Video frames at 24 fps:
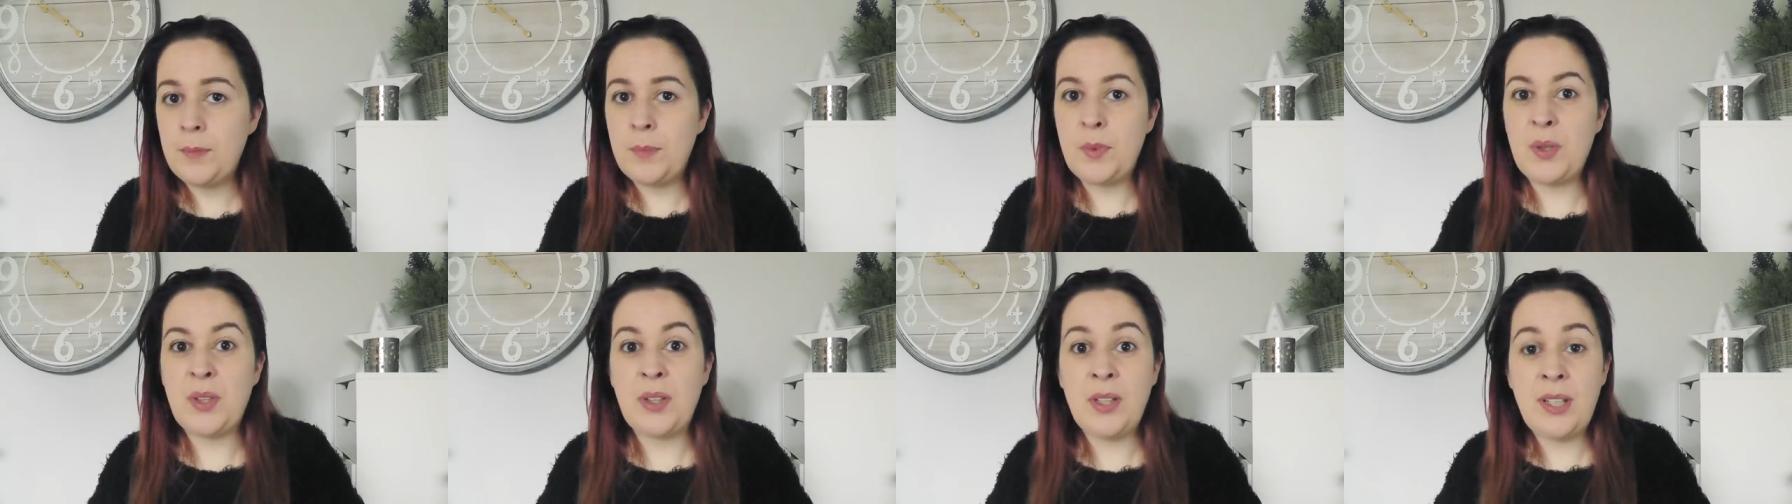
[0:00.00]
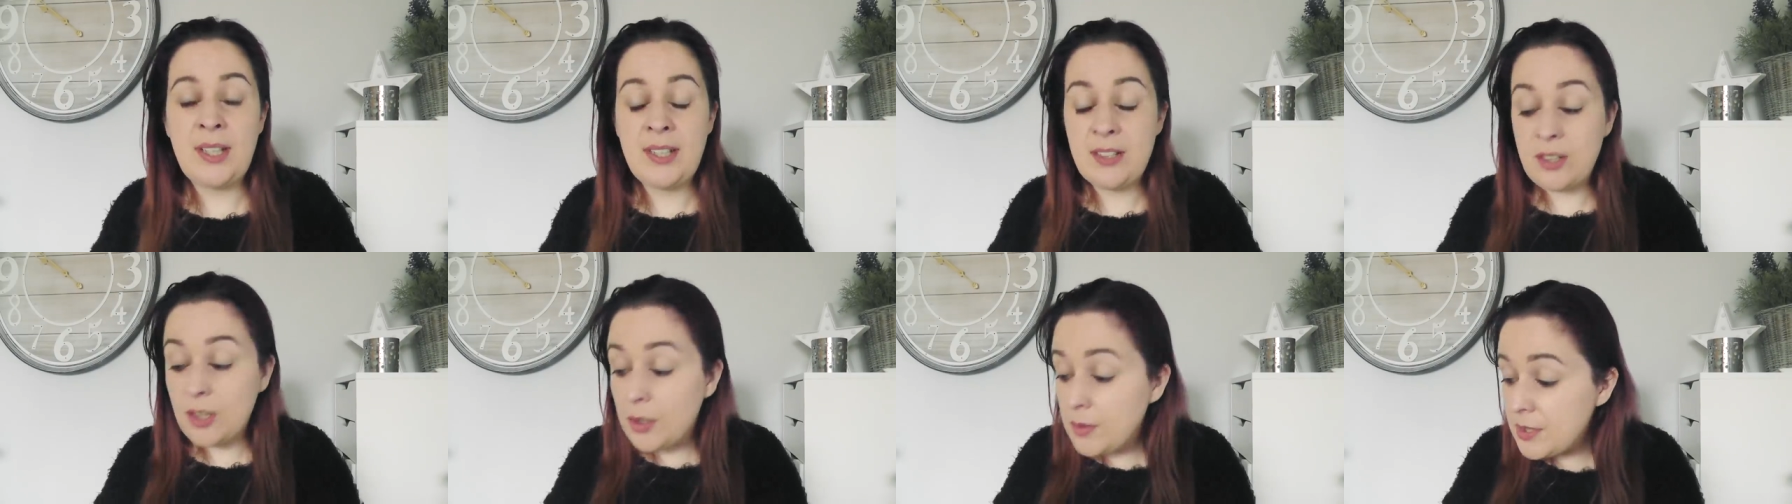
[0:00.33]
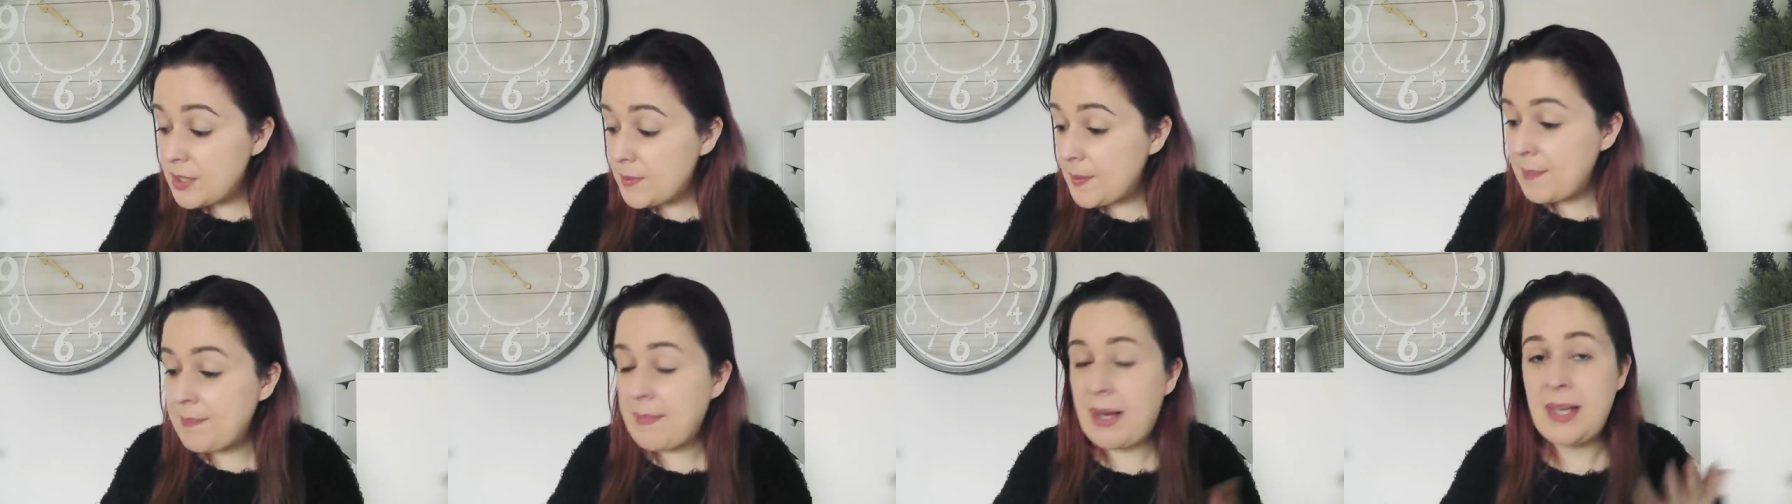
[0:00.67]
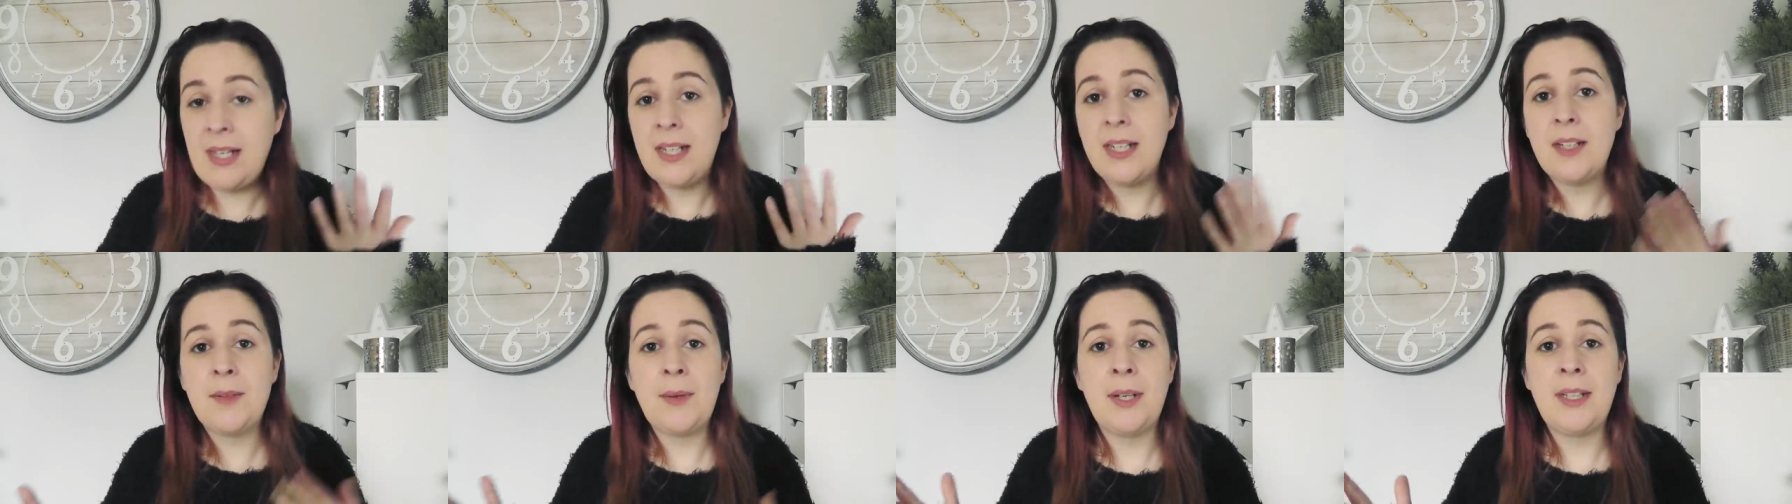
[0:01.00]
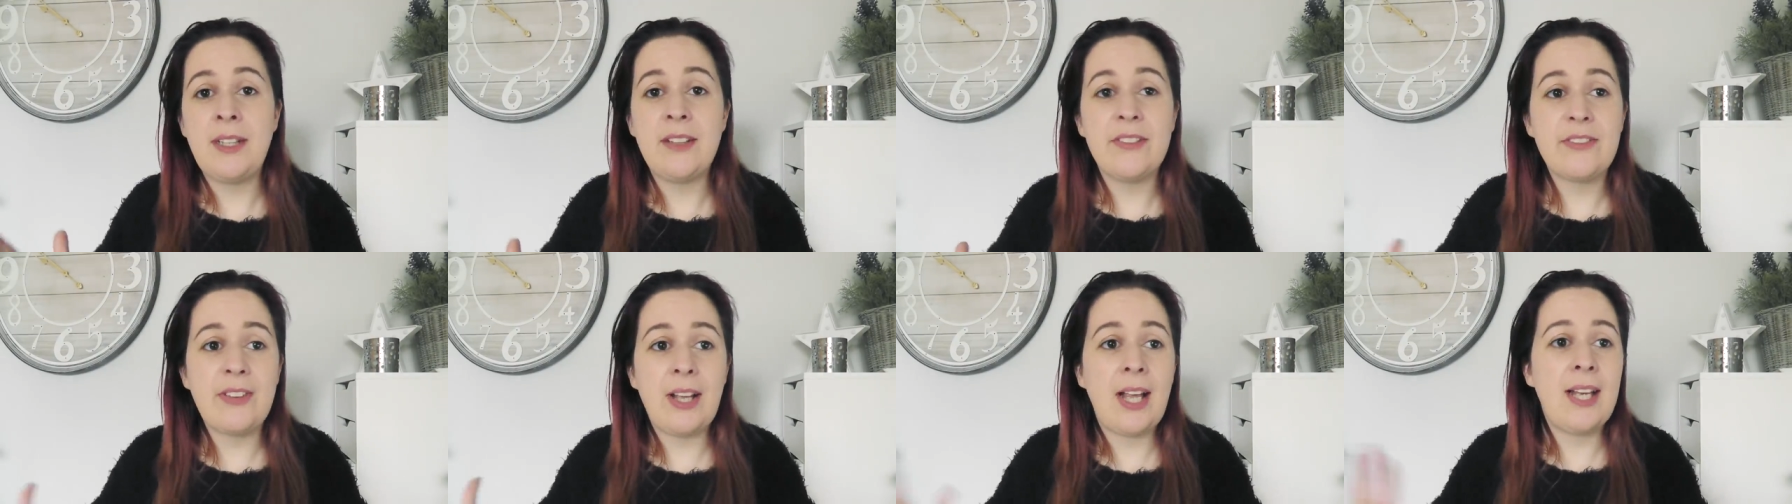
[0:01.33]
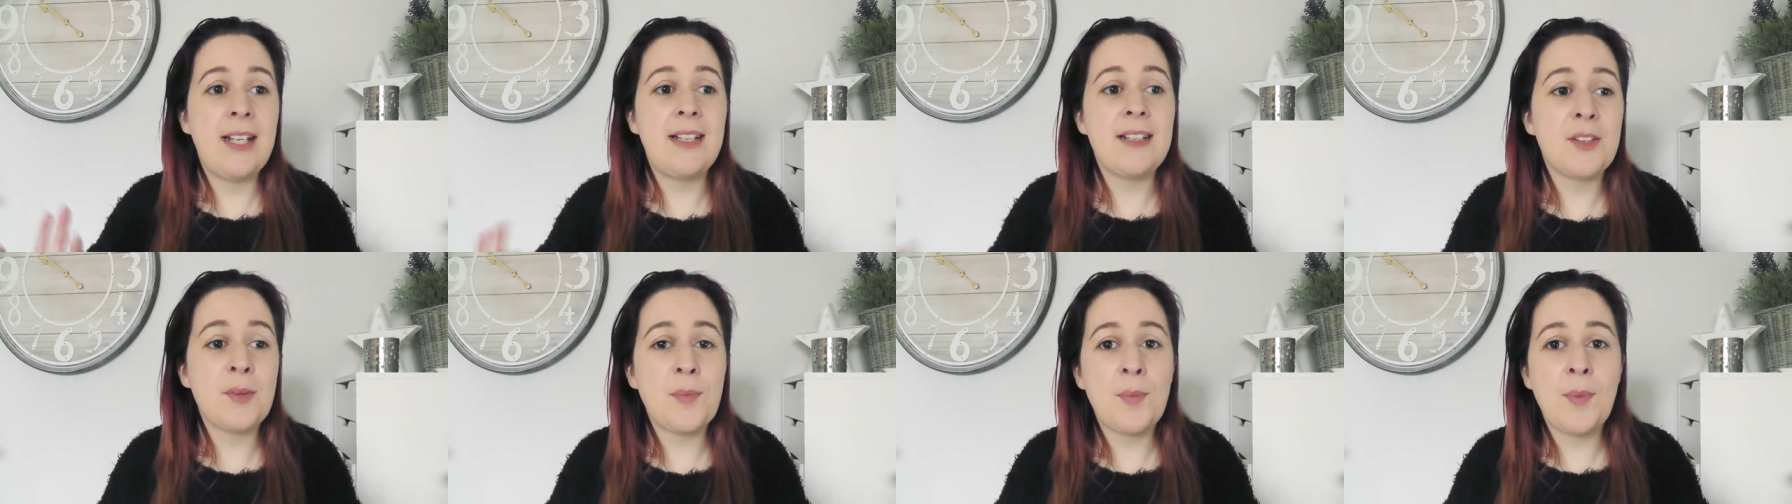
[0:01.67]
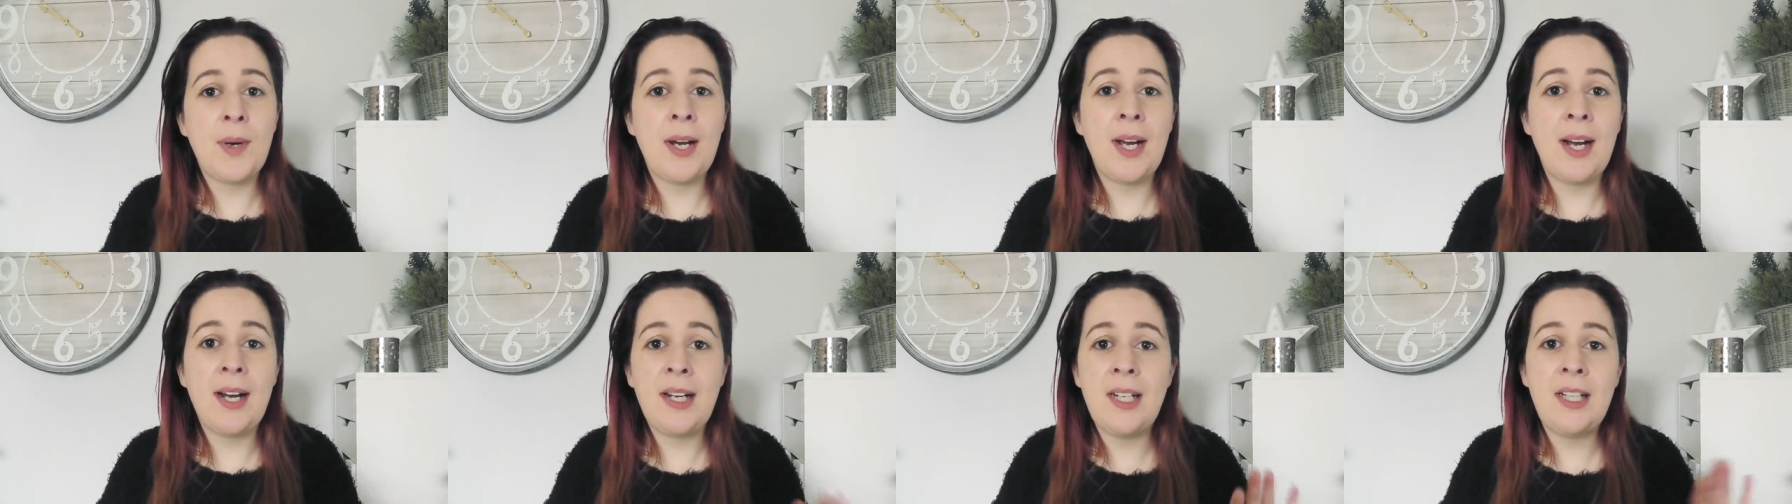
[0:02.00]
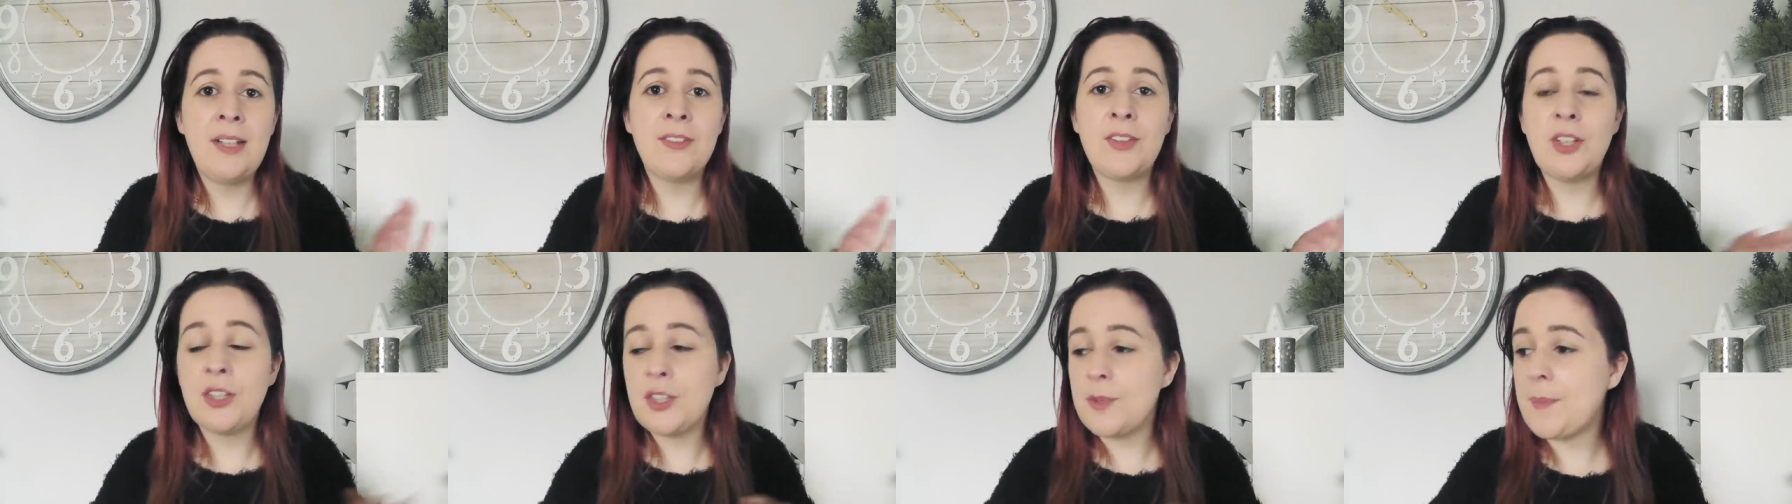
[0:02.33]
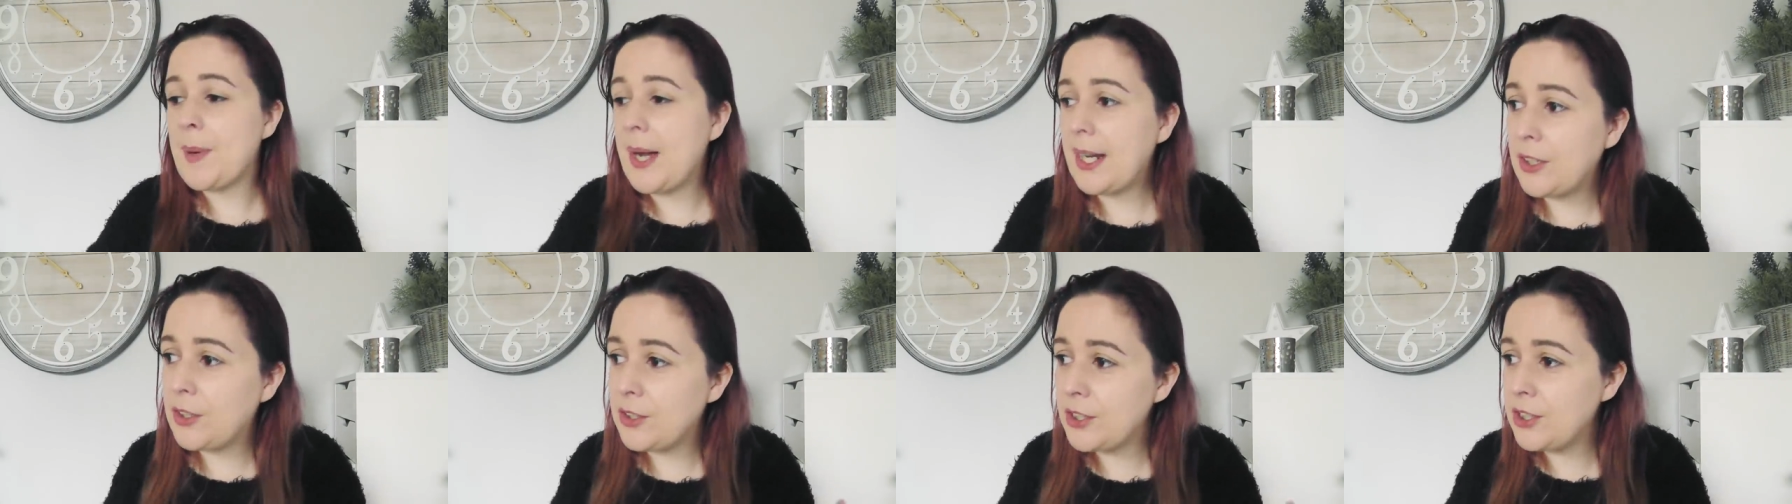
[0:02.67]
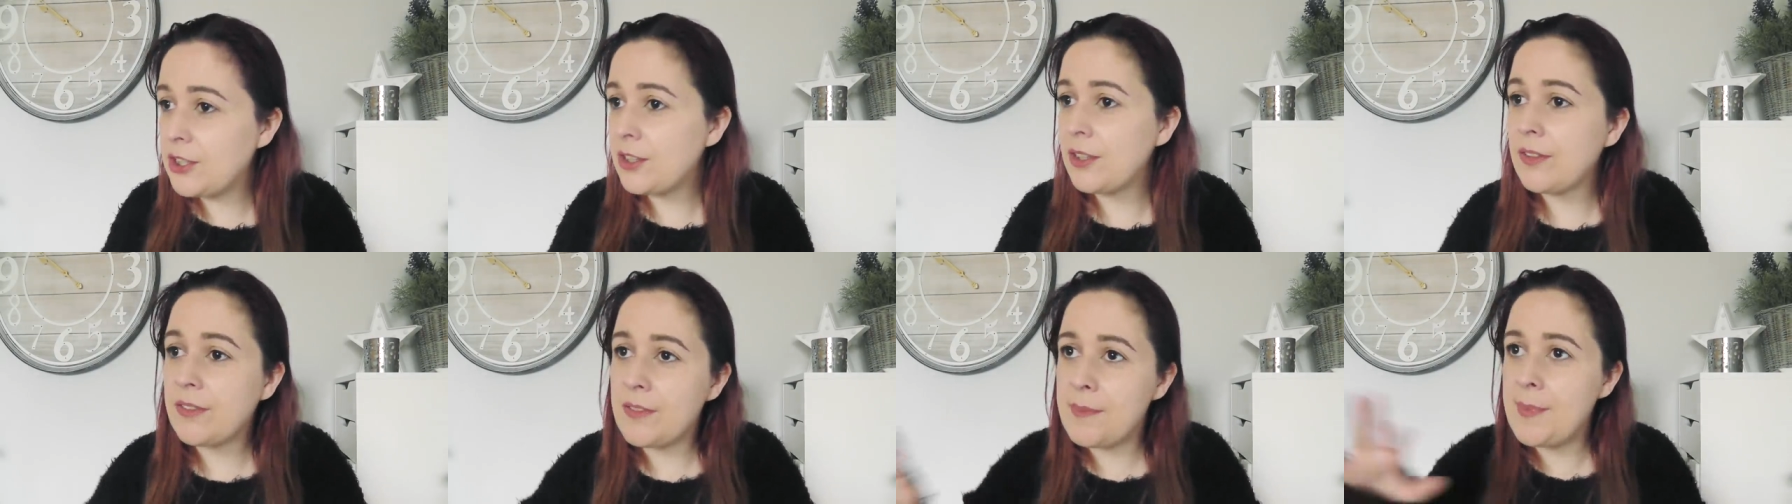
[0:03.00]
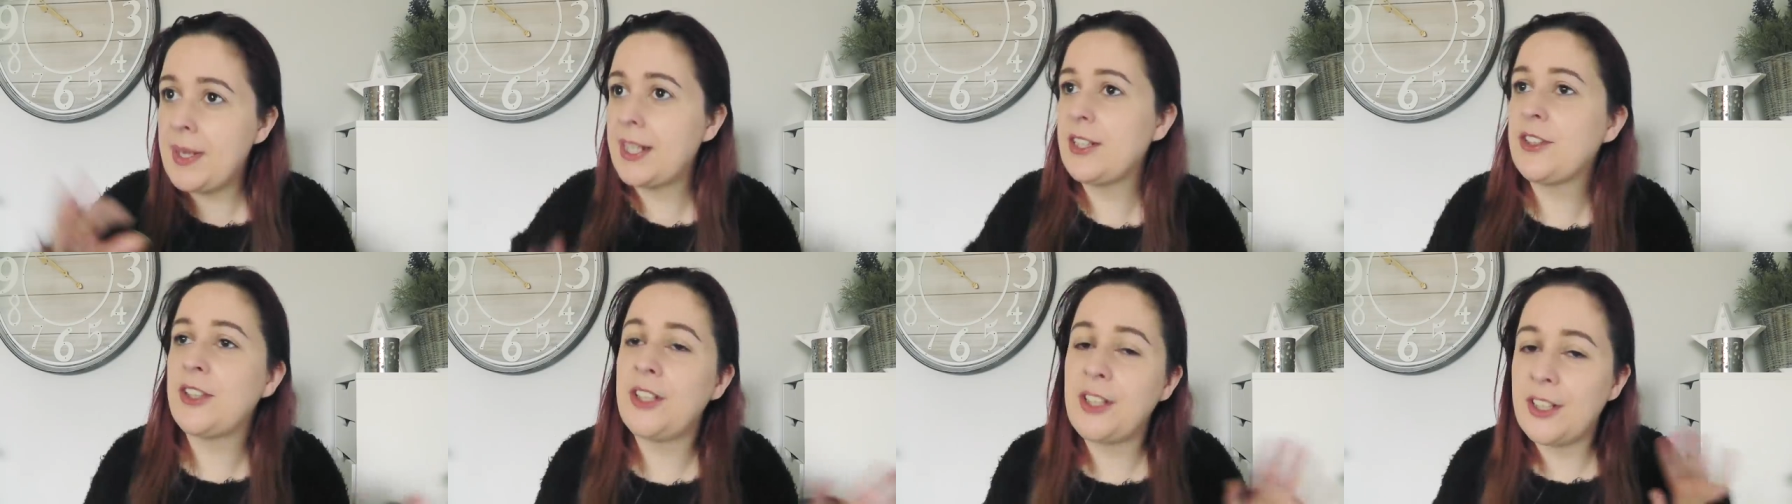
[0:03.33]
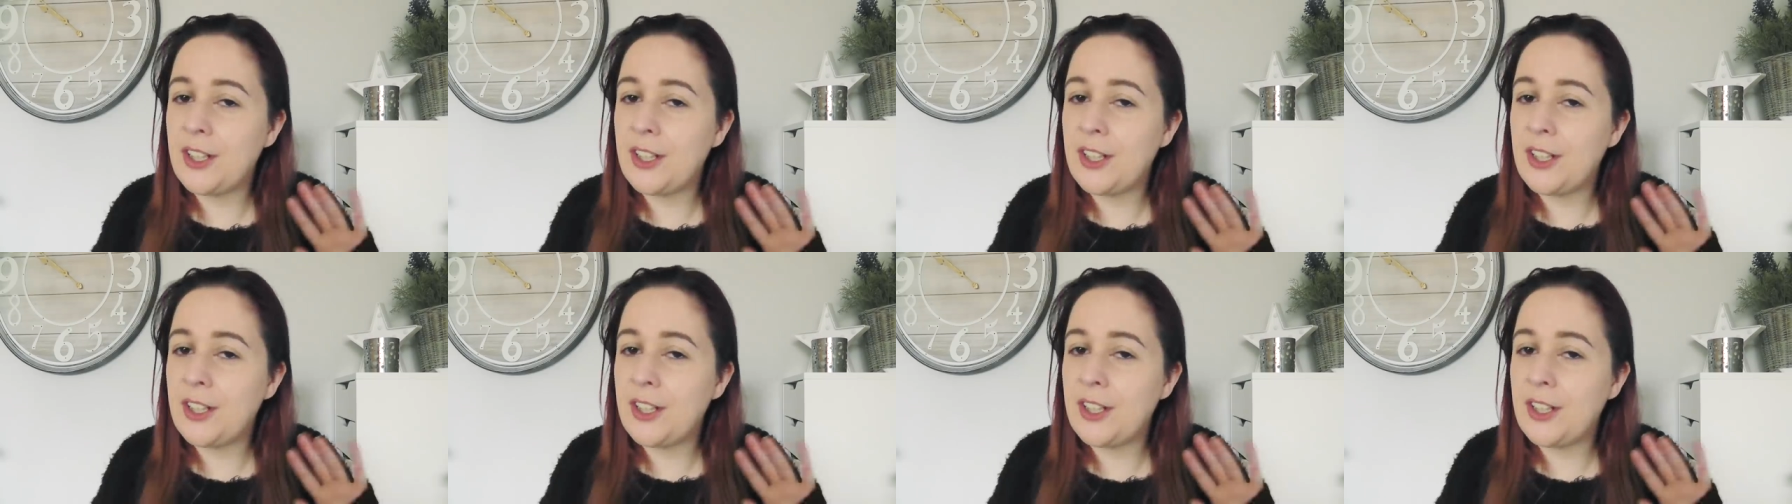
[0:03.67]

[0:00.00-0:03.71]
but it's always a bit manic when you're flying somewhere and you've got to pack all your stuff and make sure